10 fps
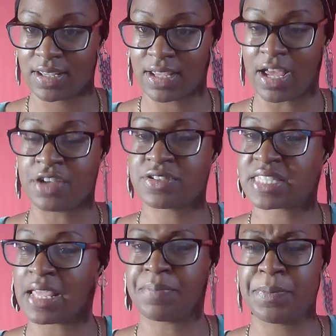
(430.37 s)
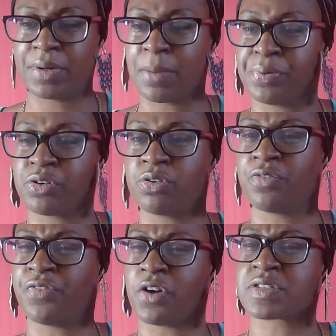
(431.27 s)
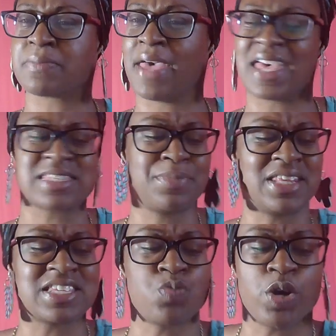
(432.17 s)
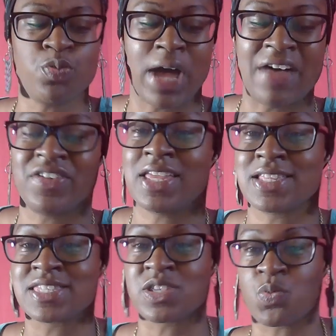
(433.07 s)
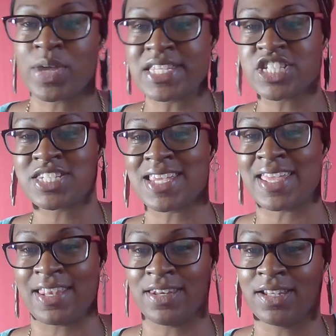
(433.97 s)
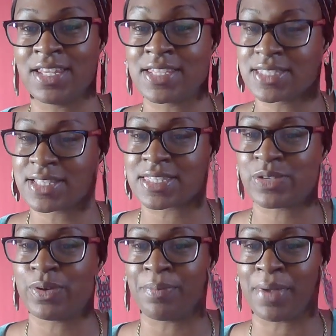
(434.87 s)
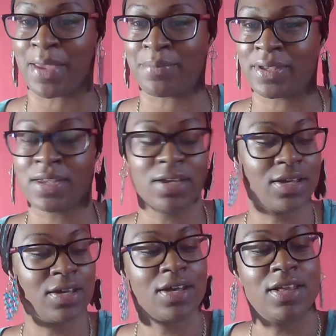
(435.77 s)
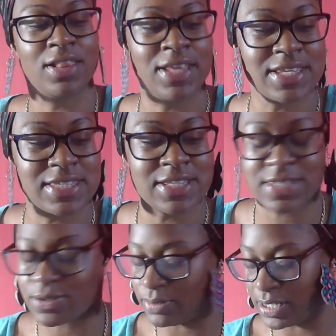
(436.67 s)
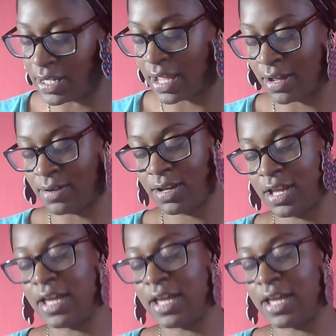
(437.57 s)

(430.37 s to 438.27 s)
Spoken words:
I understand people can put on a false mask, but that's why you have an intuition. Listen to it, baby. Listen to it now.